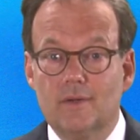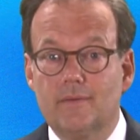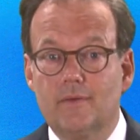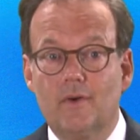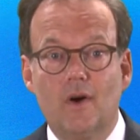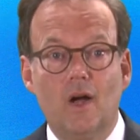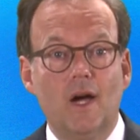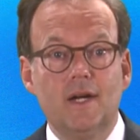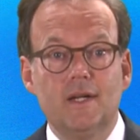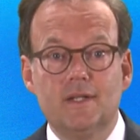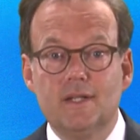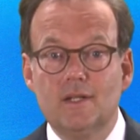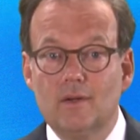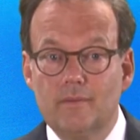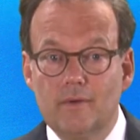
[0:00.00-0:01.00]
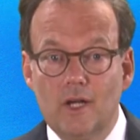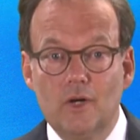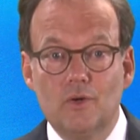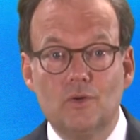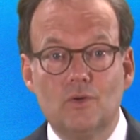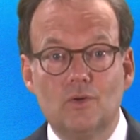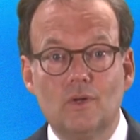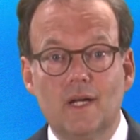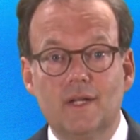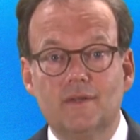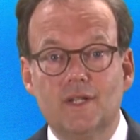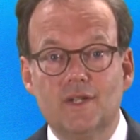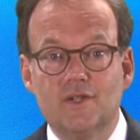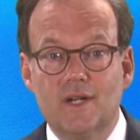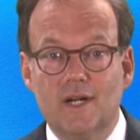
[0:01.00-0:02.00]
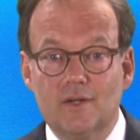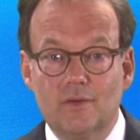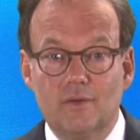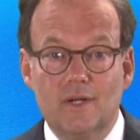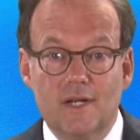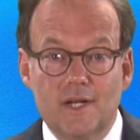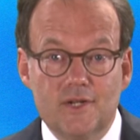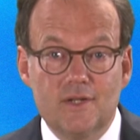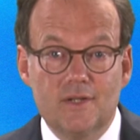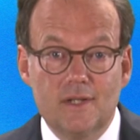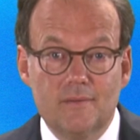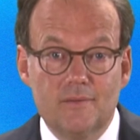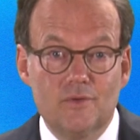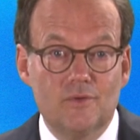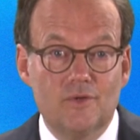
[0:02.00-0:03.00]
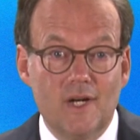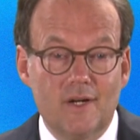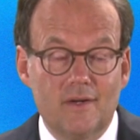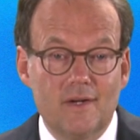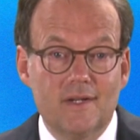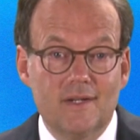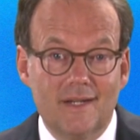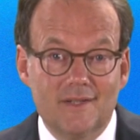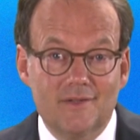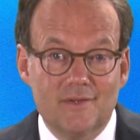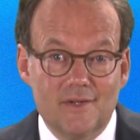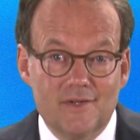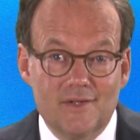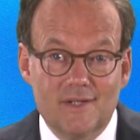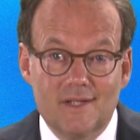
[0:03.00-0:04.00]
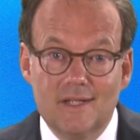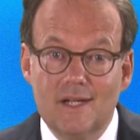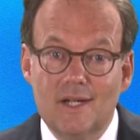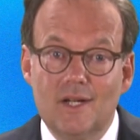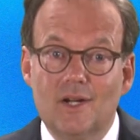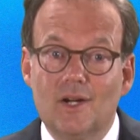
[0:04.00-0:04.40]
a variety of local and decentral initiative to generate electricity,